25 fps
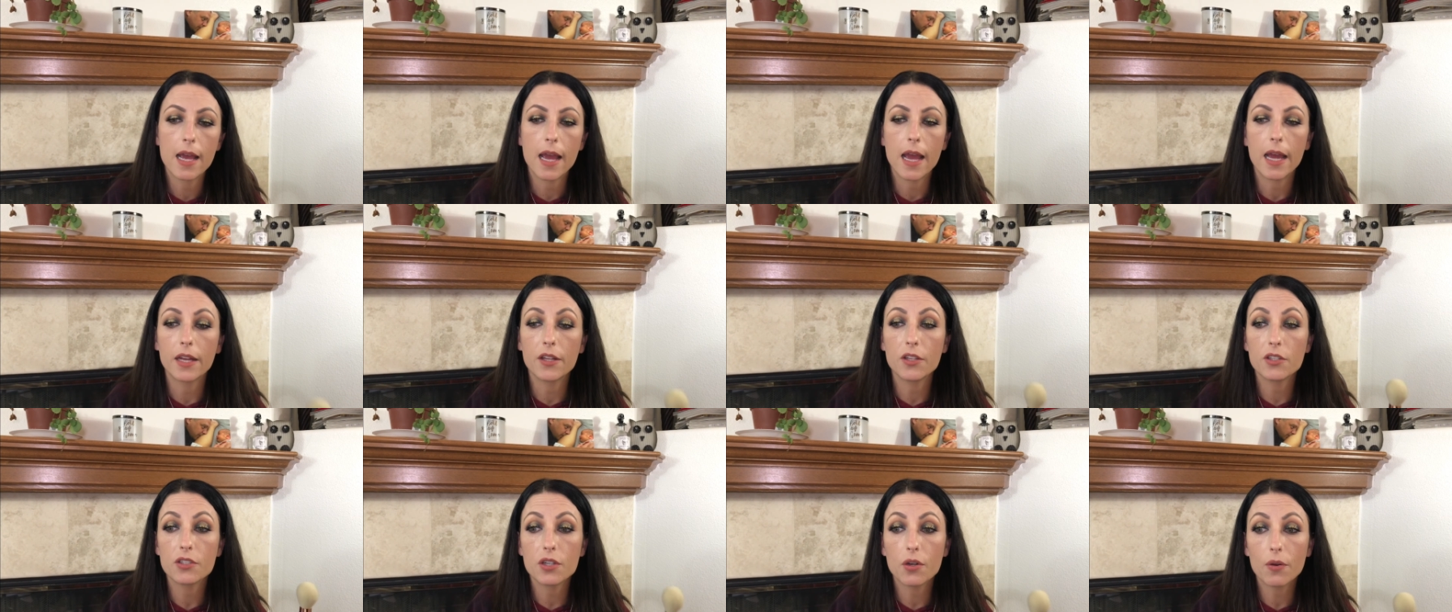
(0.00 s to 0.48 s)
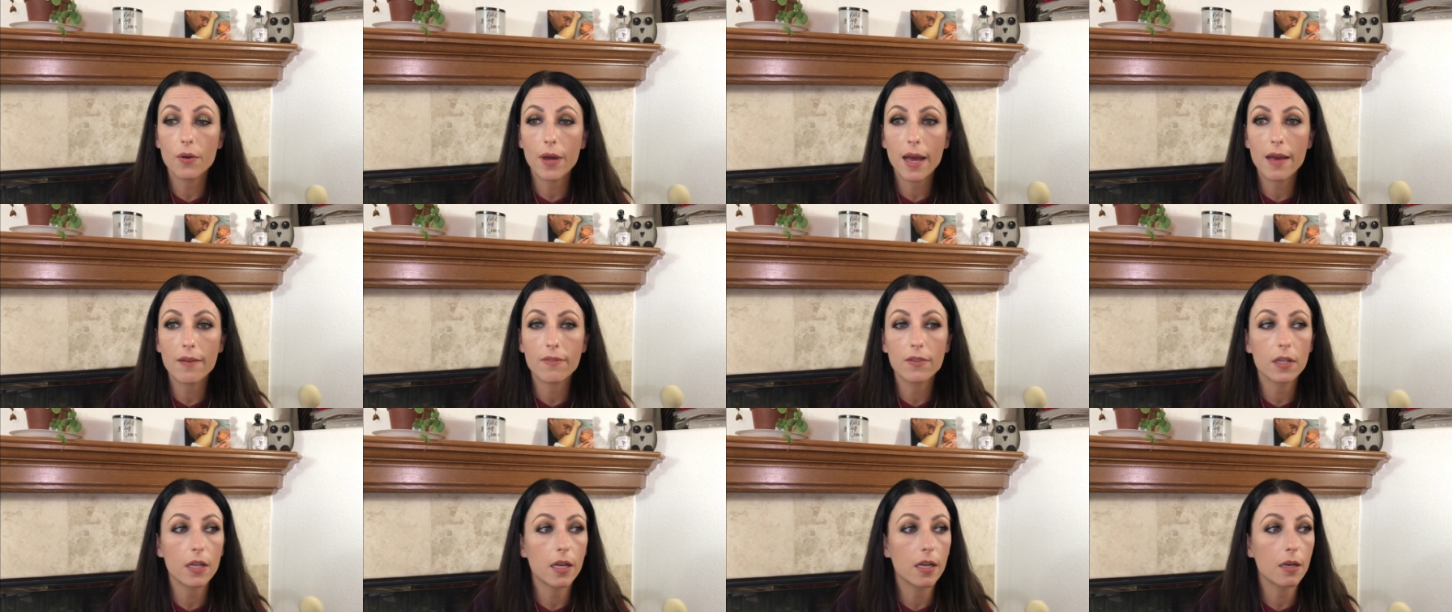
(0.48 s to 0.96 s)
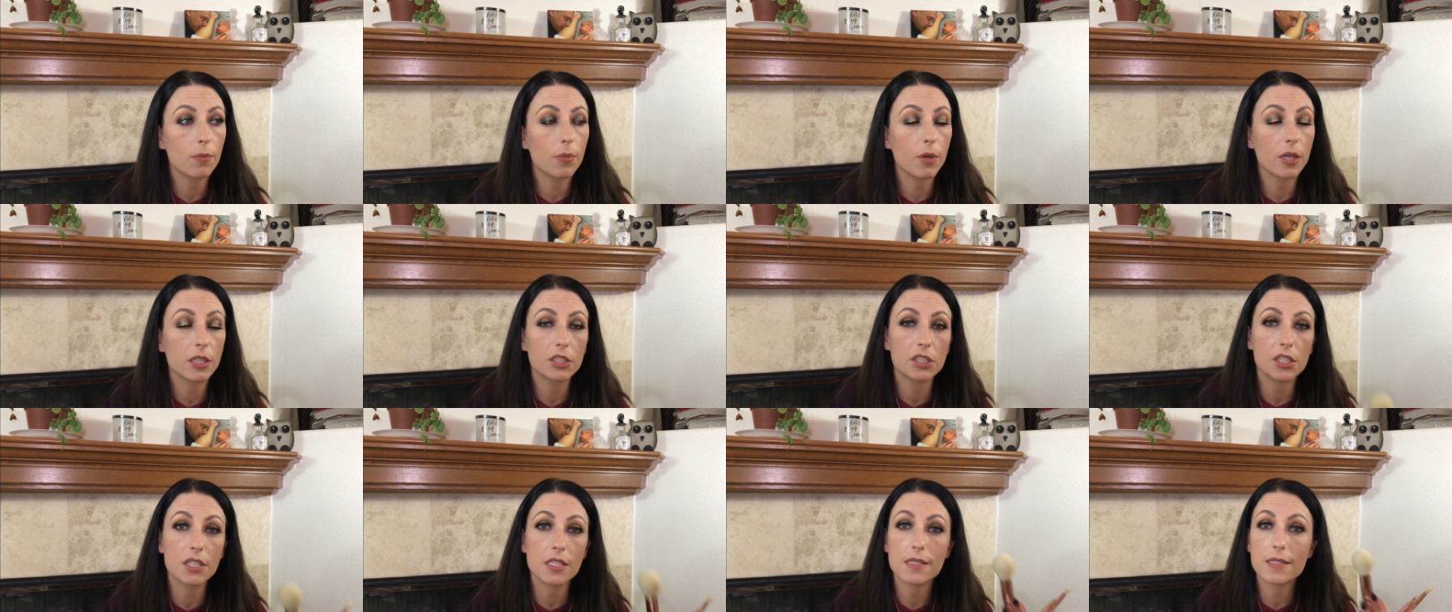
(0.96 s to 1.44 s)
and you don't have a lot of
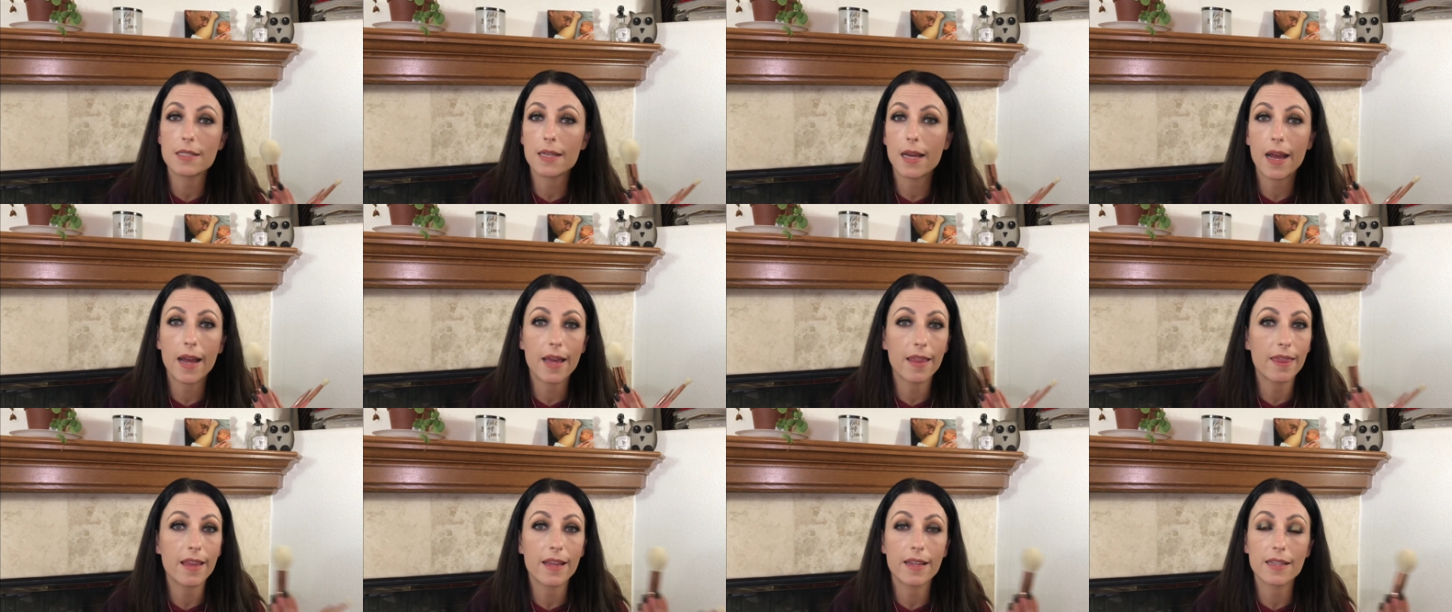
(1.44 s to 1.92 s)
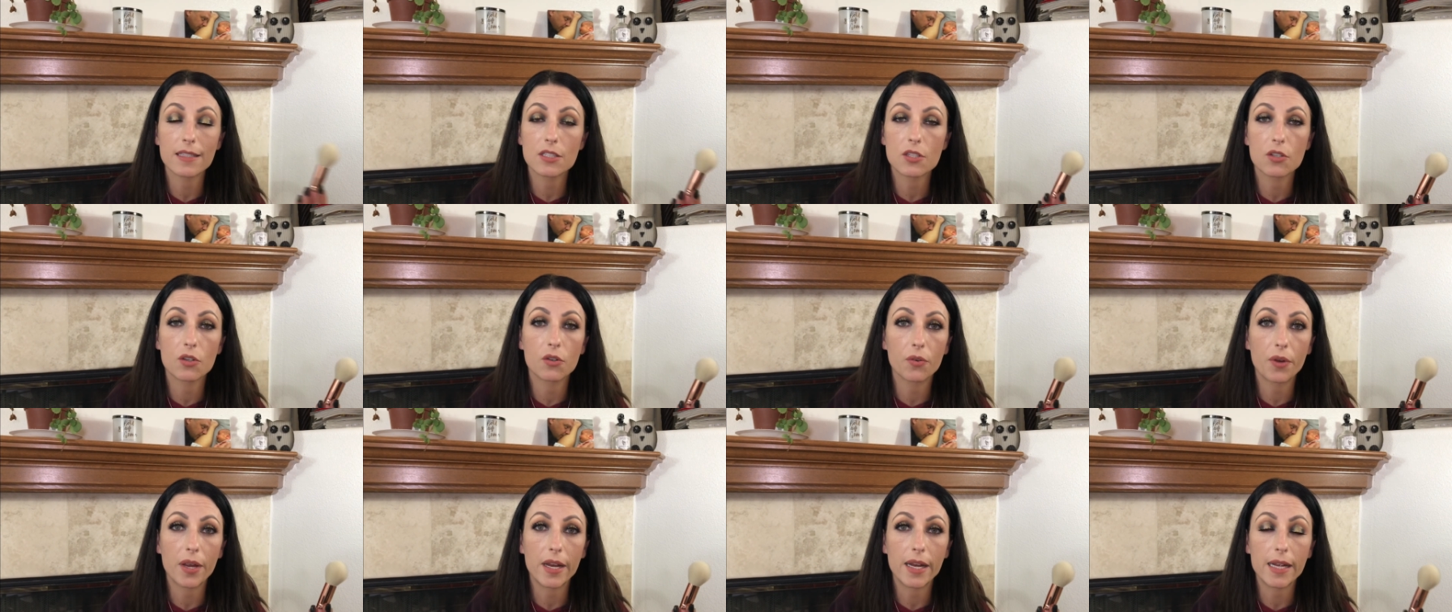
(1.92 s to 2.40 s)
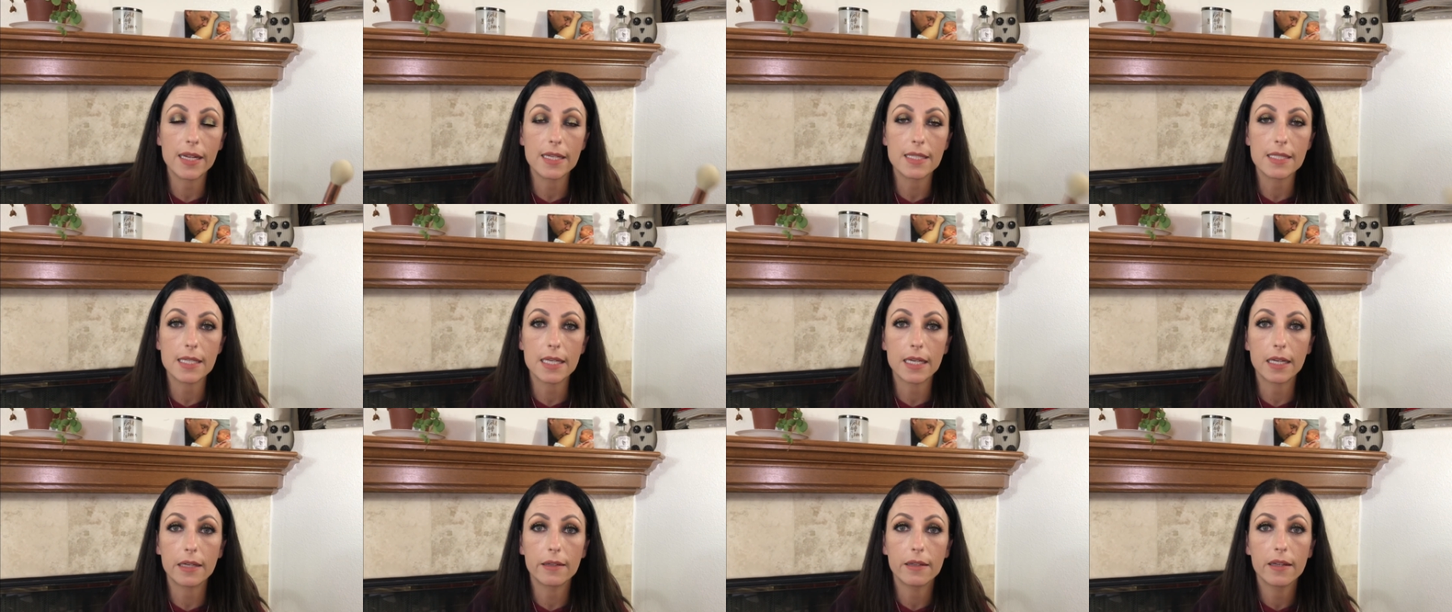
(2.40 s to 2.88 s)
brushes, I think it's a great
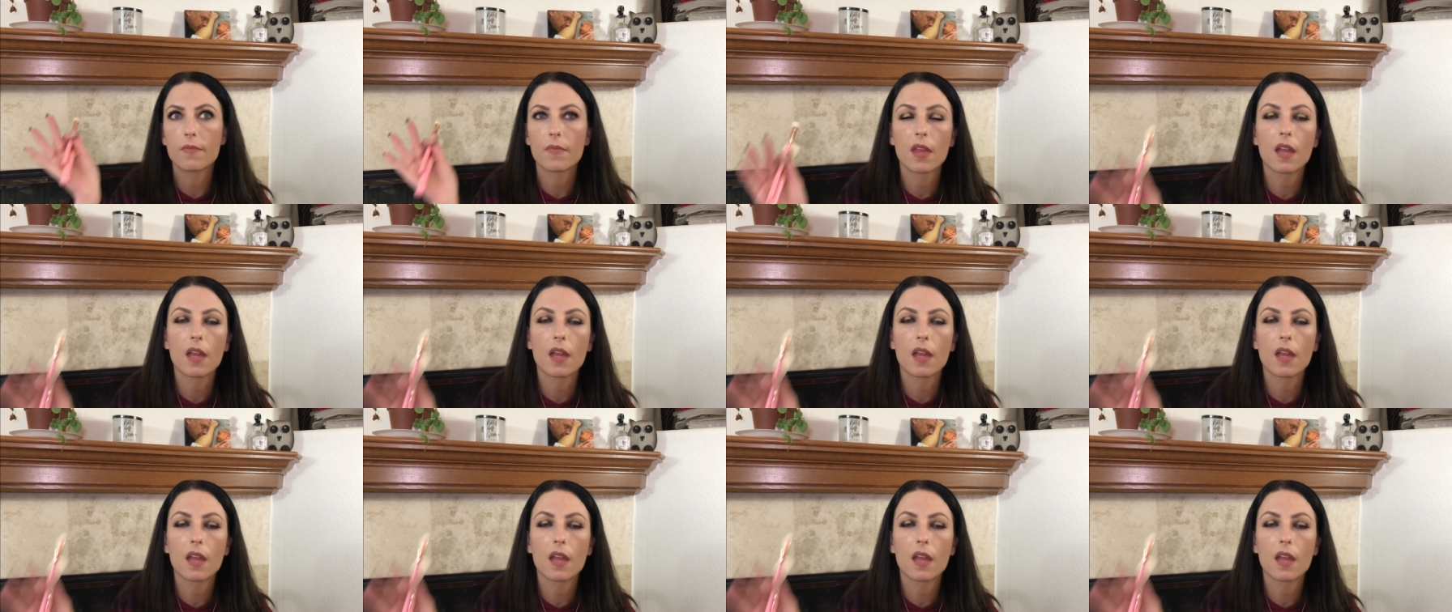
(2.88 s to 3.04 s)
idea.